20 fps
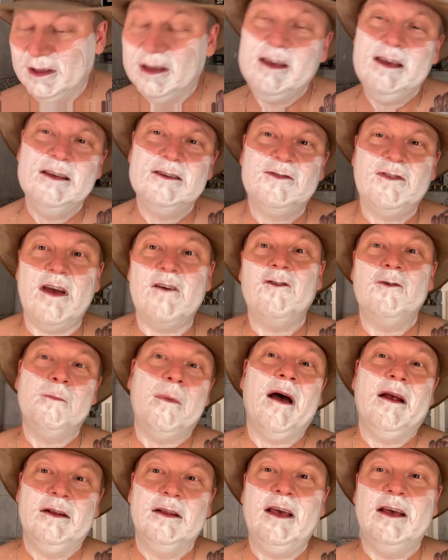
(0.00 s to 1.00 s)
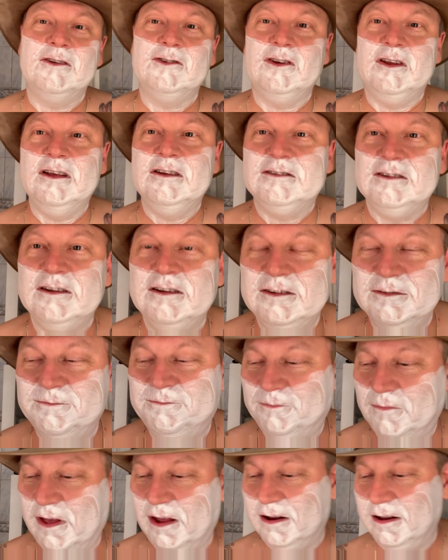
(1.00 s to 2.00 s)
His favorite band, AC/DC,
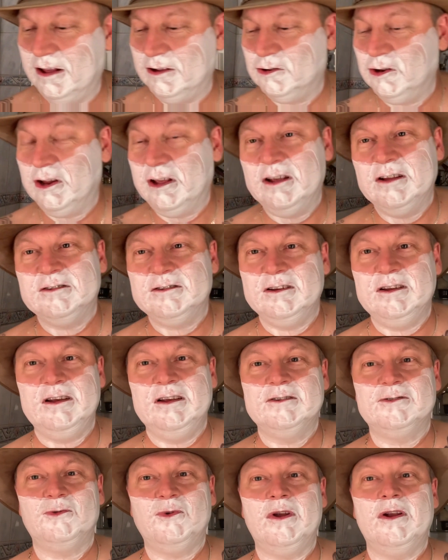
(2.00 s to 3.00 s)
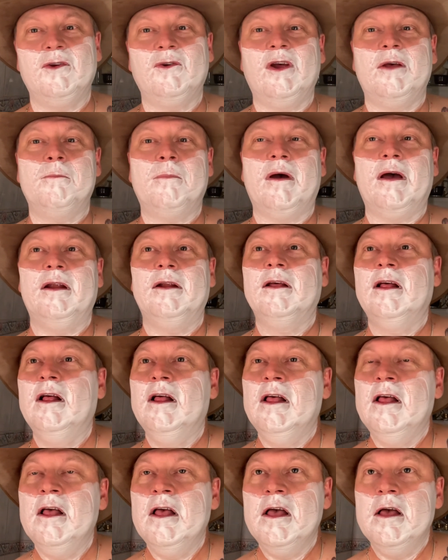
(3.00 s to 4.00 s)
and AC/DC is really great band.
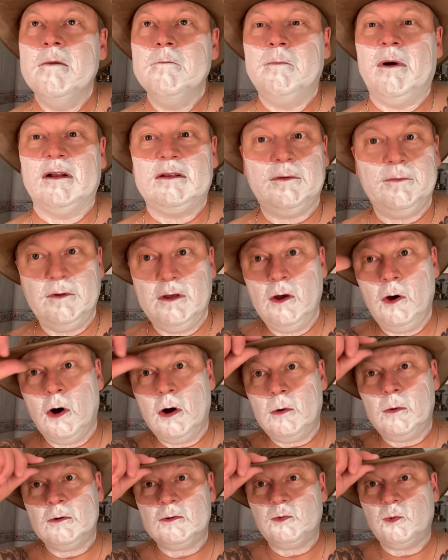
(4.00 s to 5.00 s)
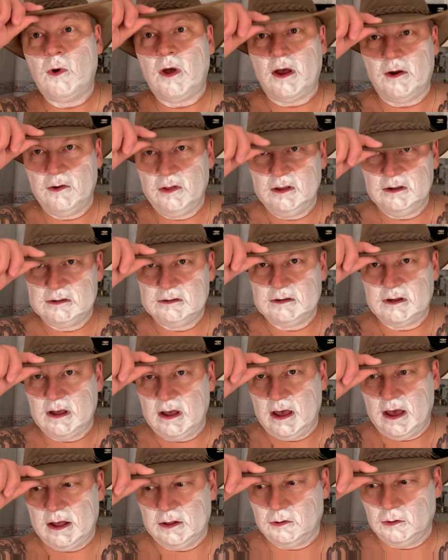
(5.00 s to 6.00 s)
But he always wear this
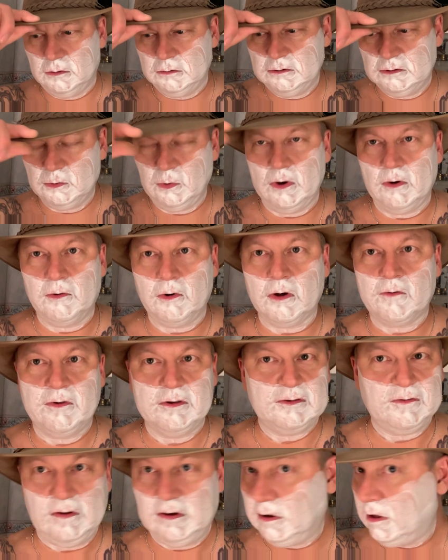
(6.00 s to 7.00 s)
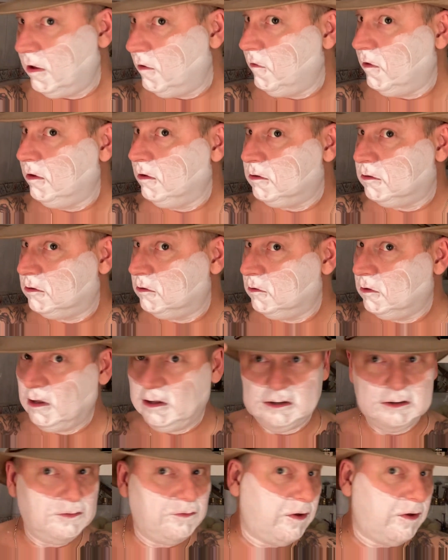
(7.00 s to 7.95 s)
hat on Sweden Rock Festival, and this